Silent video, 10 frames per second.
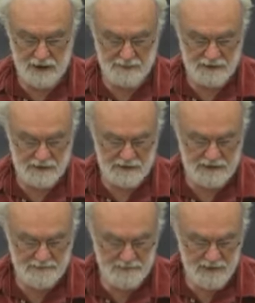
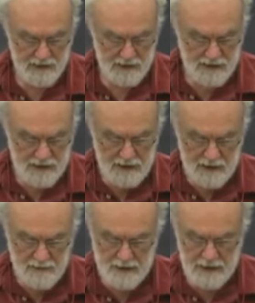chapters.
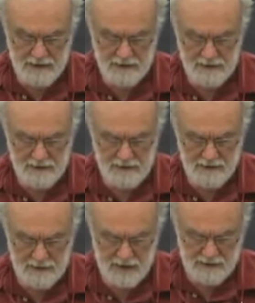But
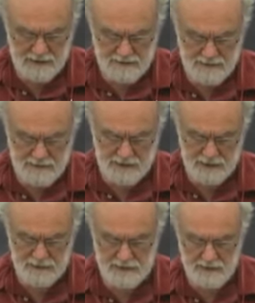there are some
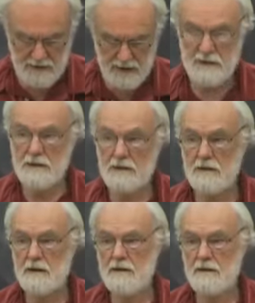issues that are raised
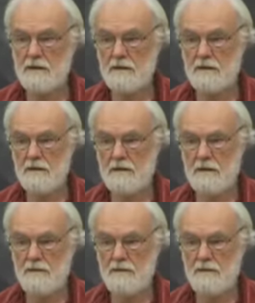here that I think are,